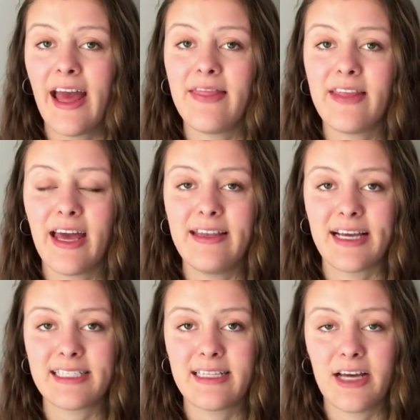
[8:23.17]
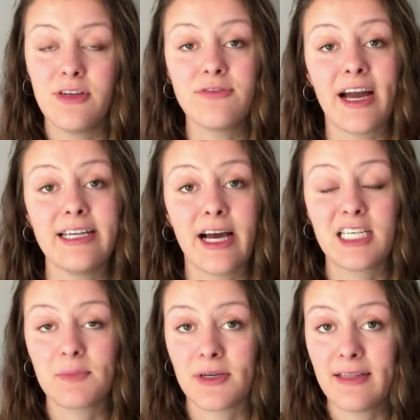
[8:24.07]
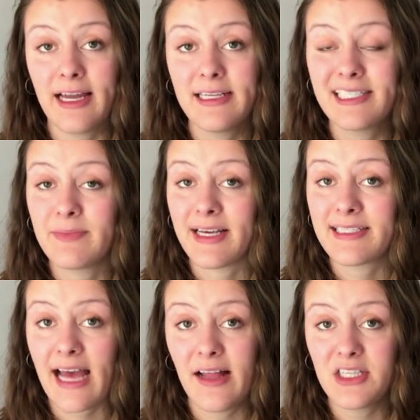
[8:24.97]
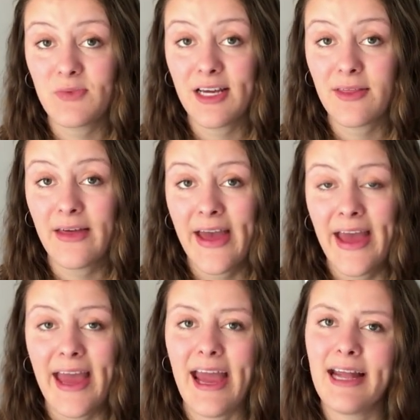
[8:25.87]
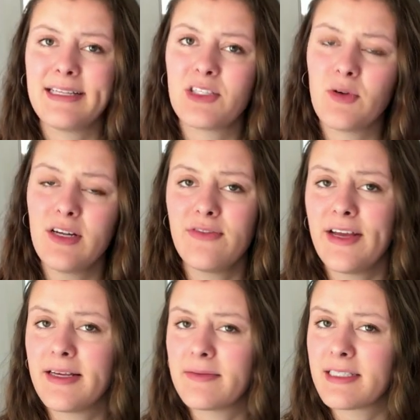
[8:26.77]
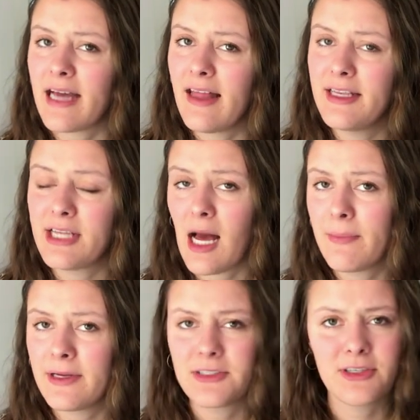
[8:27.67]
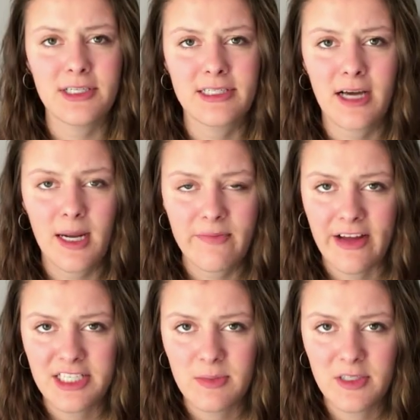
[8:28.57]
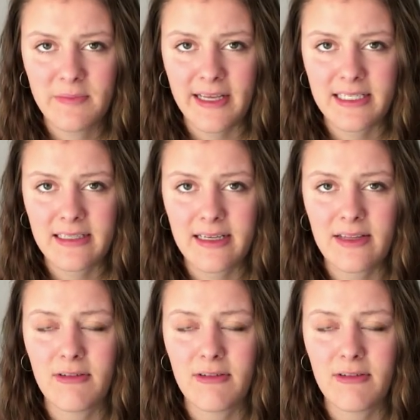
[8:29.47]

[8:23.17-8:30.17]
And then next to that you'll find iceberg lettuce to make salads with, and sort of like salad toppings are just cut up vegetables basically.